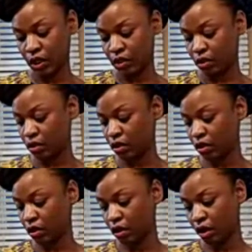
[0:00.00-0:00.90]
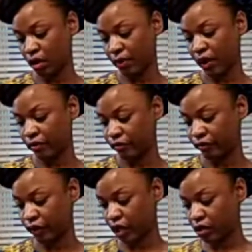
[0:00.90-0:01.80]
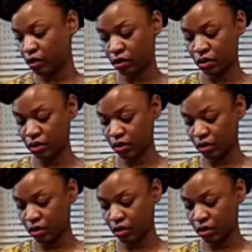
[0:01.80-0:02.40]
yeast are my friends.